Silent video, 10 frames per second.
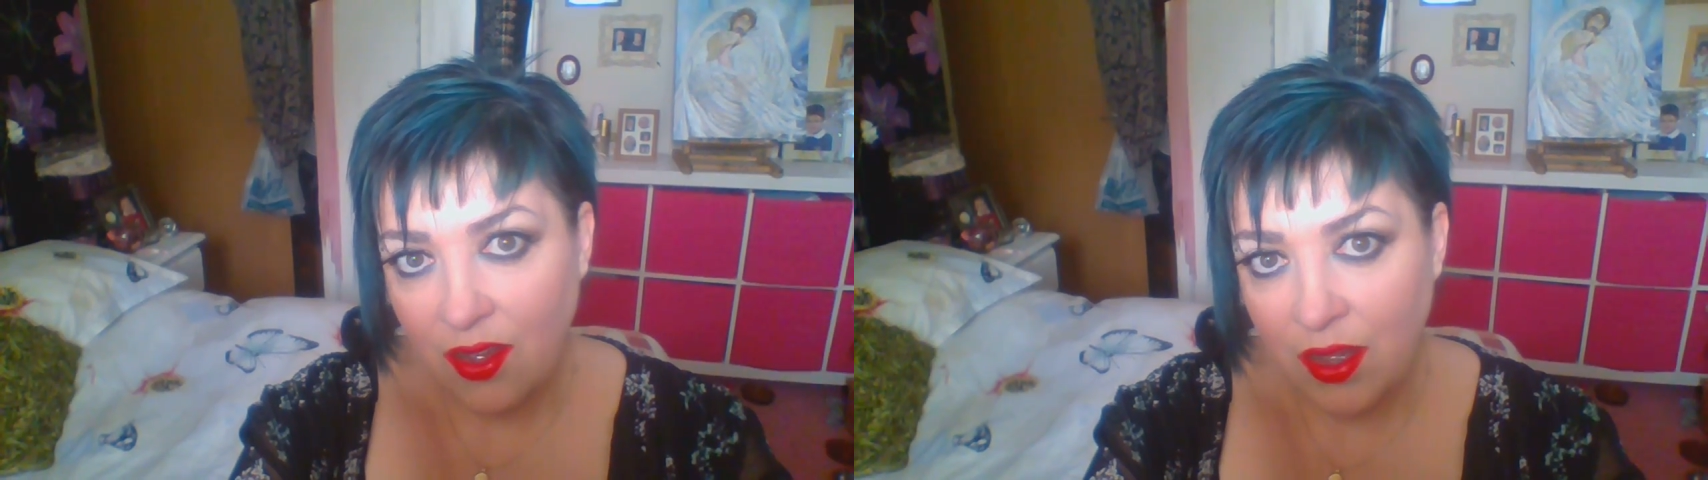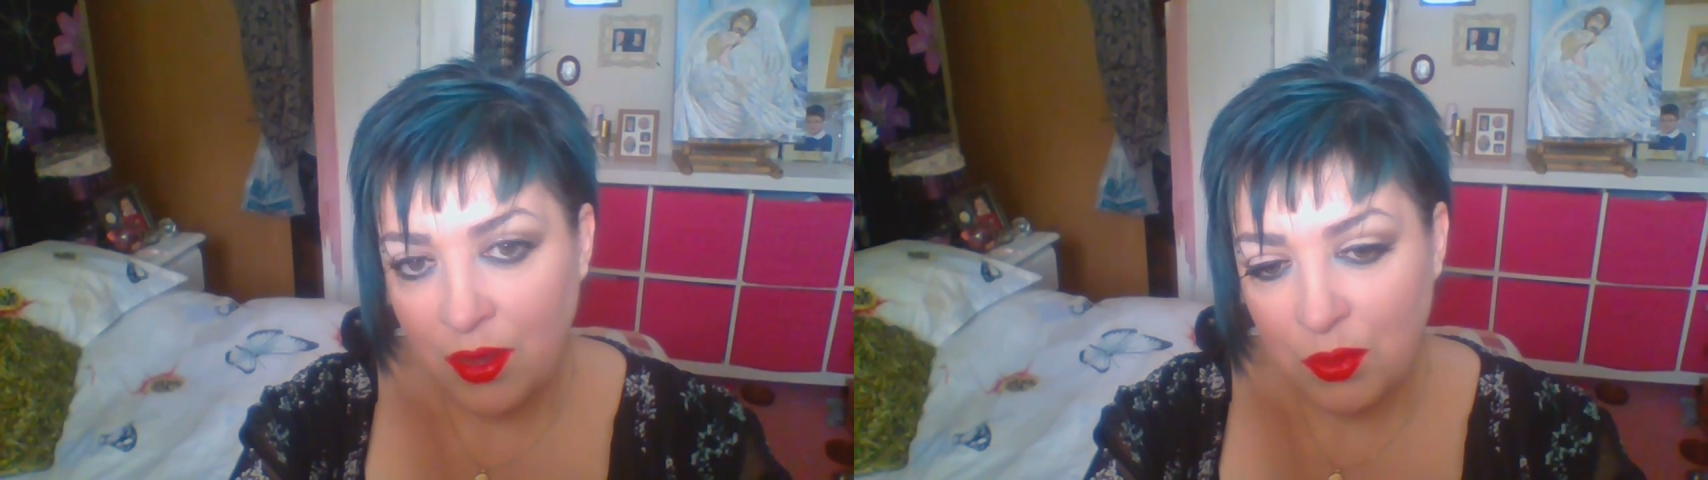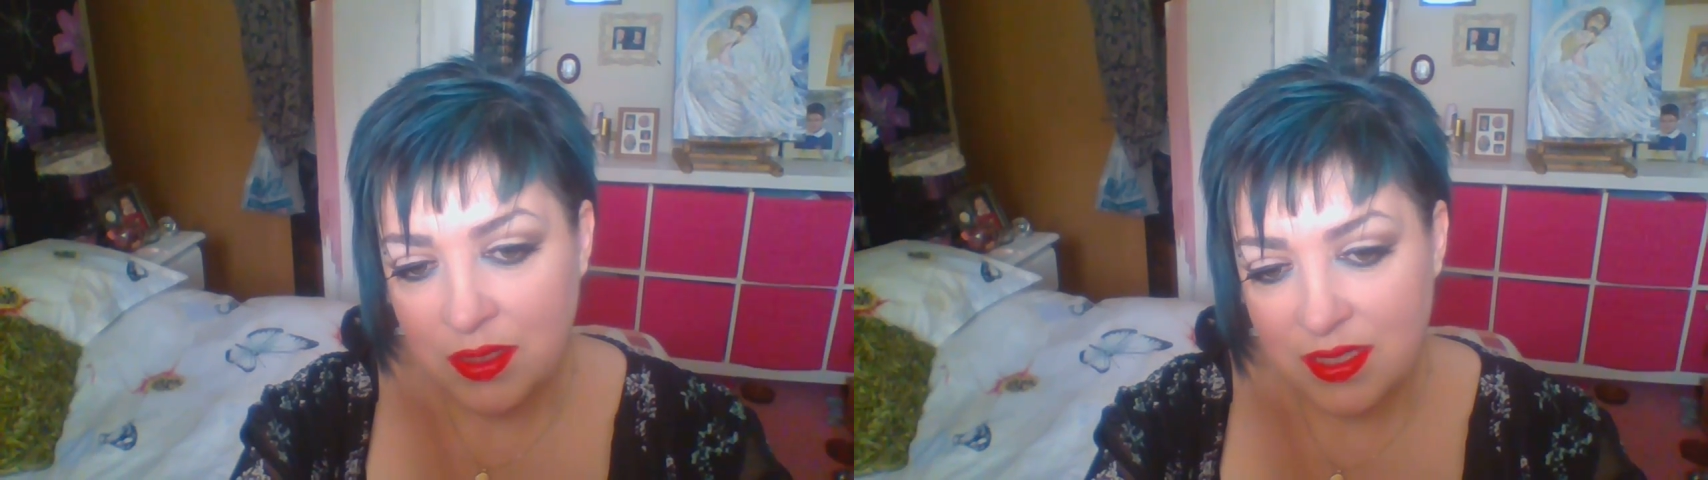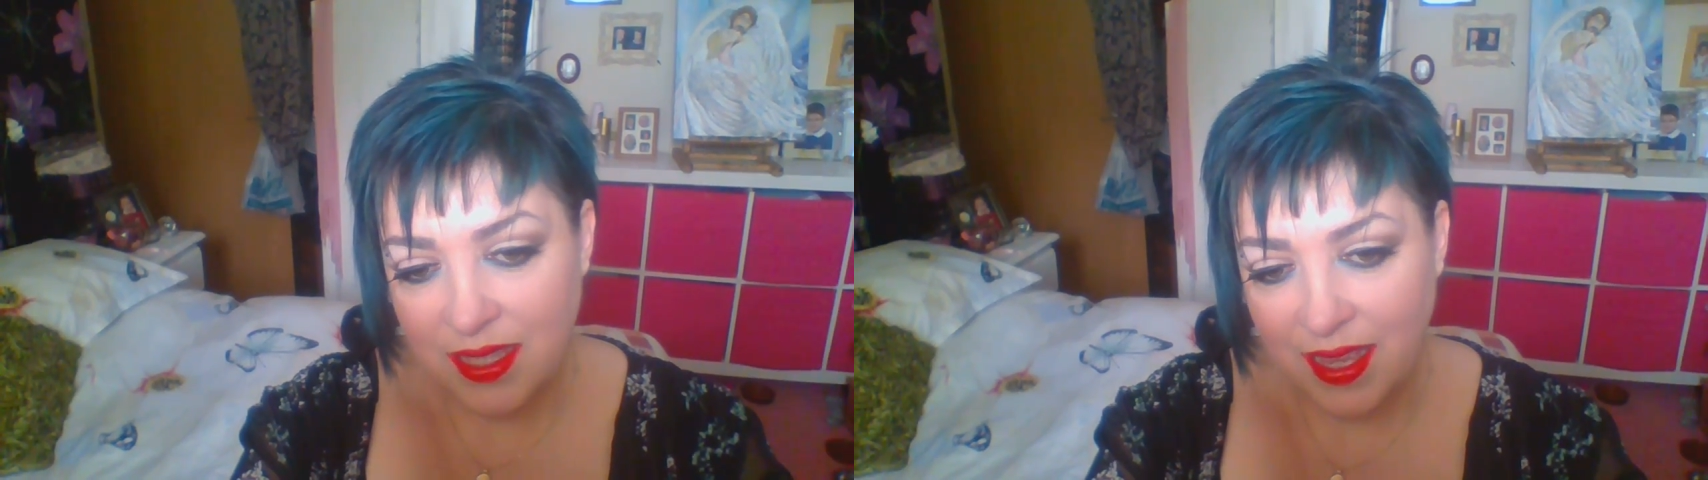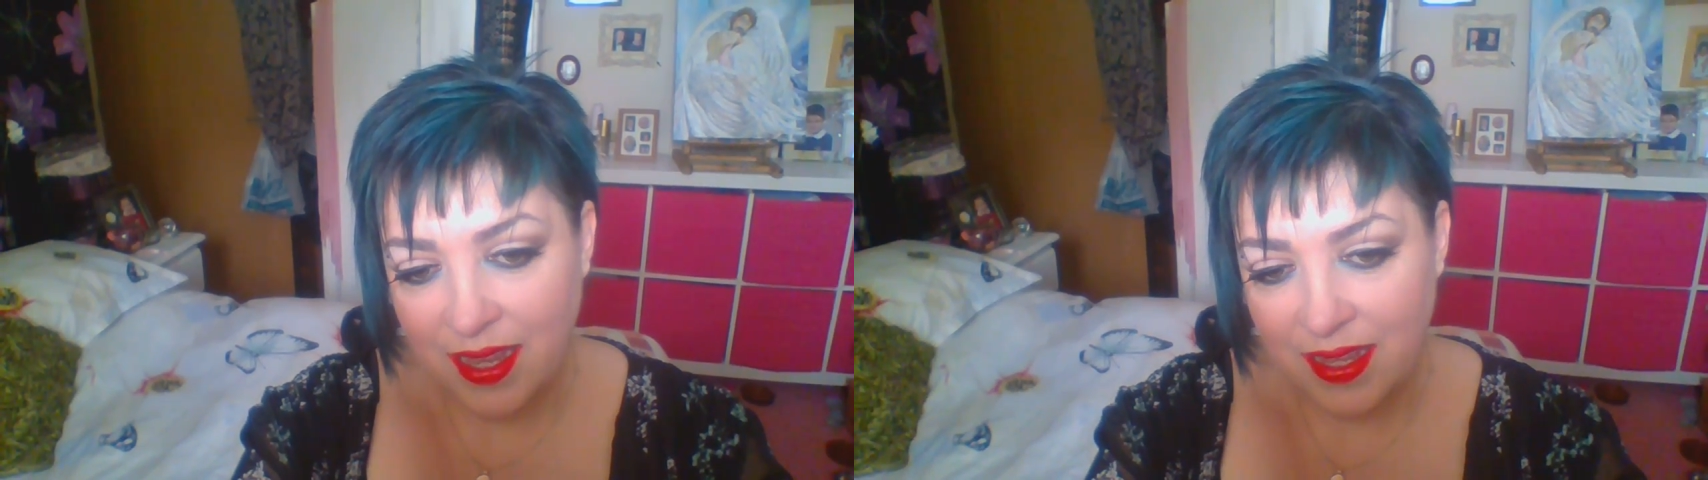Hi once
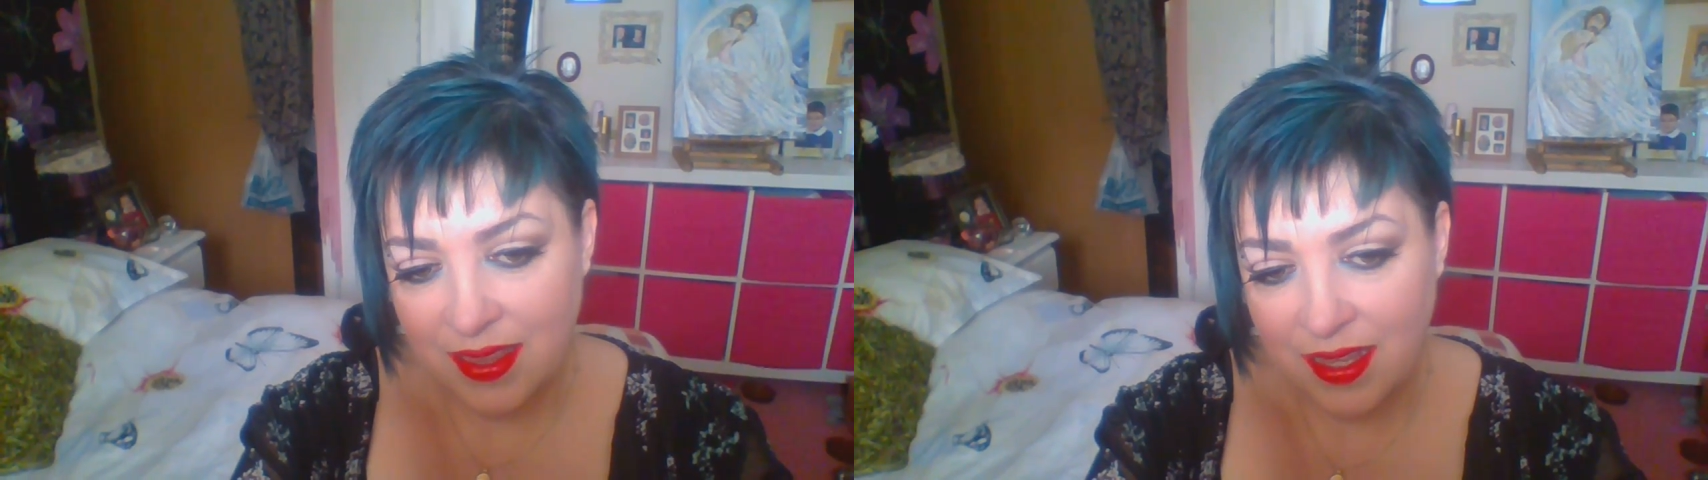again.